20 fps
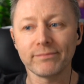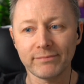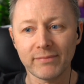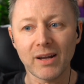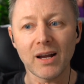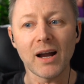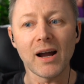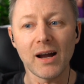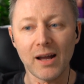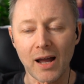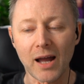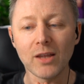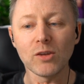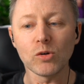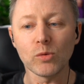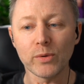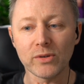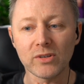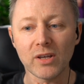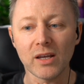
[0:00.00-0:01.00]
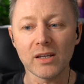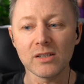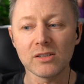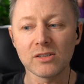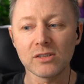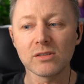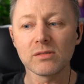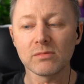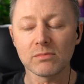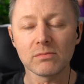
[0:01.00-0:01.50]
I, I know what it
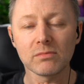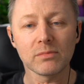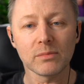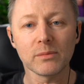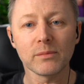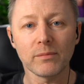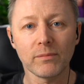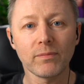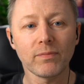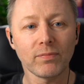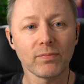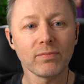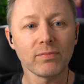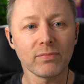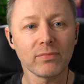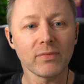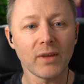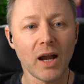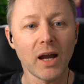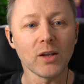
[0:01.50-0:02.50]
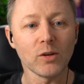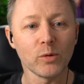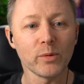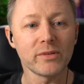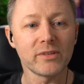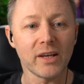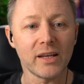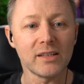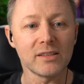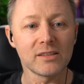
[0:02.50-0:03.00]
is. I know what
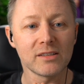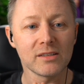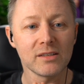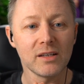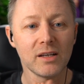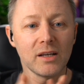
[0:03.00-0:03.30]
it is.